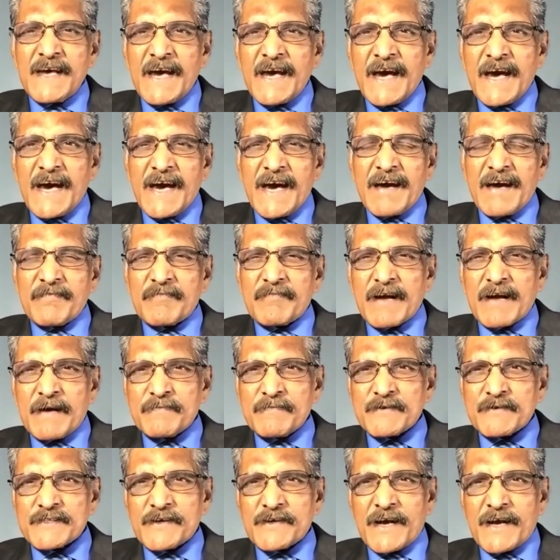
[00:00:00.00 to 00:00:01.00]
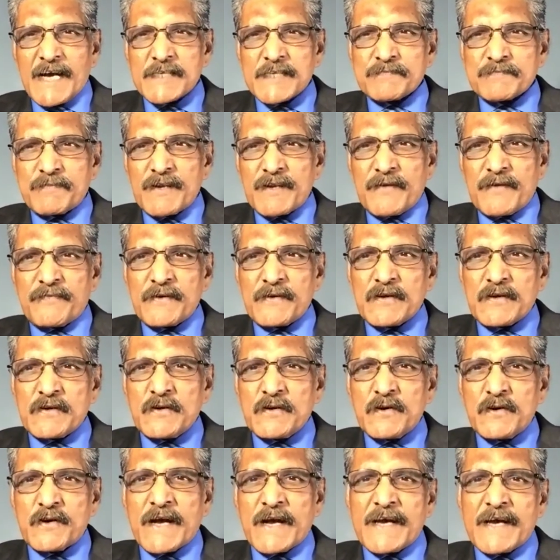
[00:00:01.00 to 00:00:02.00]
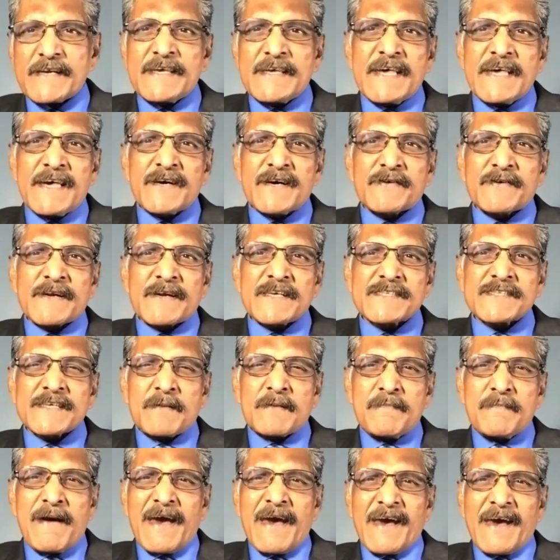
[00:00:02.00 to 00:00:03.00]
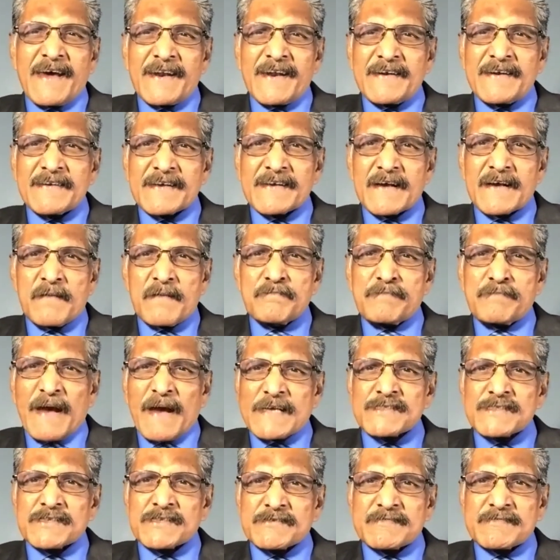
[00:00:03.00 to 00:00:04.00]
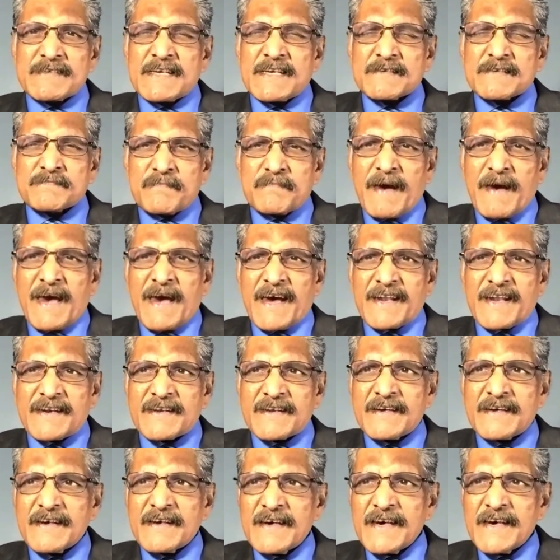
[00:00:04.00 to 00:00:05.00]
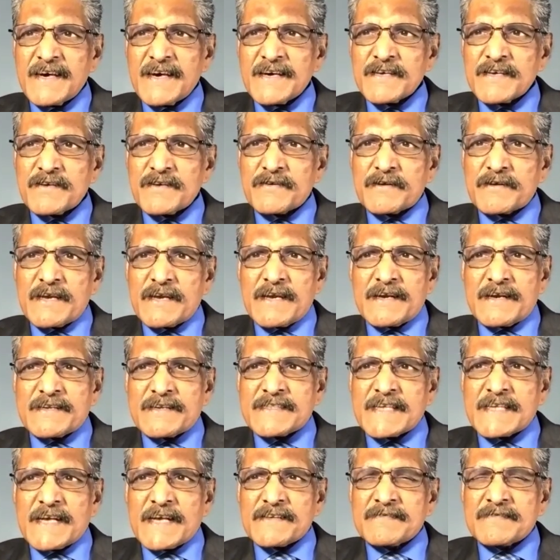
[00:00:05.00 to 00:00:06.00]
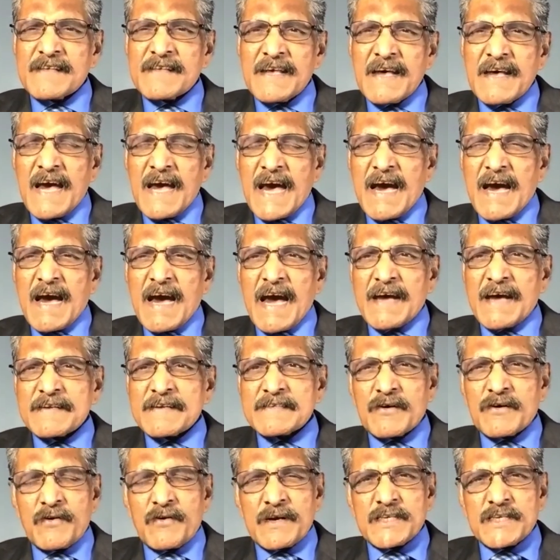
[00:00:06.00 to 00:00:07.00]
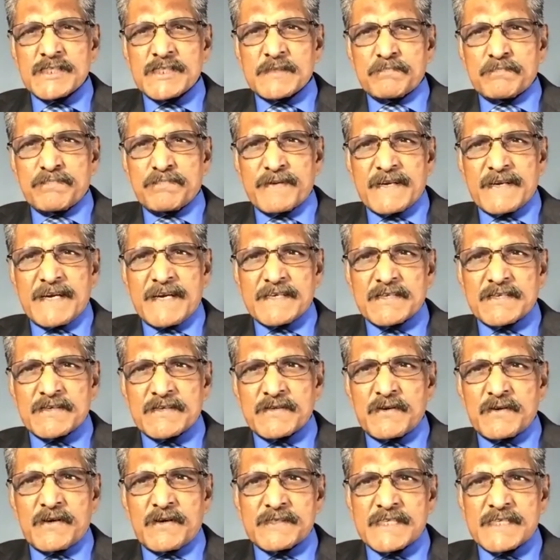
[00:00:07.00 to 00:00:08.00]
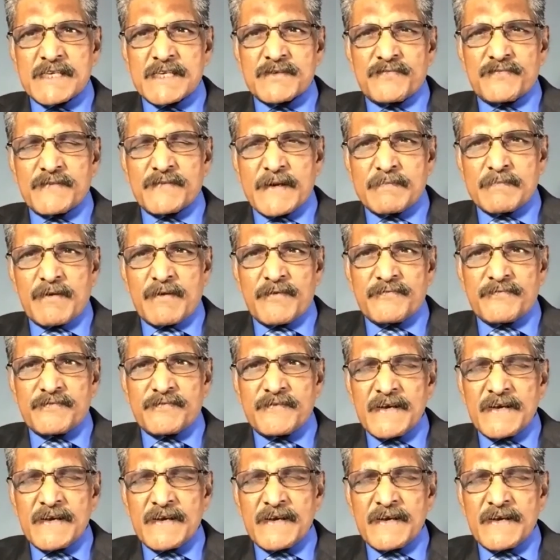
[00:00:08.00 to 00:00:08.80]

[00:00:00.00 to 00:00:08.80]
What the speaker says: the Gospel of Luke, and here is a man, compassionate man. You read that, and Holy Spirit wrote it from a